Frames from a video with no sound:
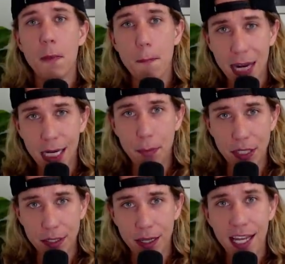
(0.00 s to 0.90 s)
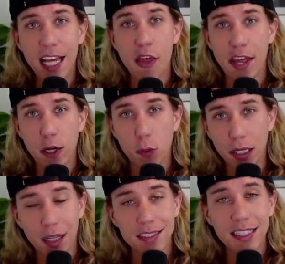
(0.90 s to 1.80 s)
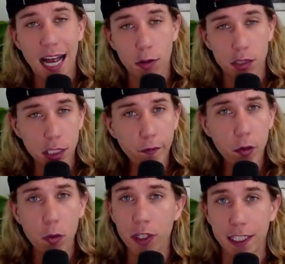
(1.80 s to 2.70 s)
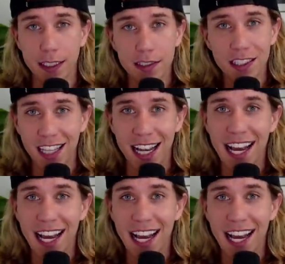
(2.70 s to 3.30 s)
maybe they are realizing how difficult it is.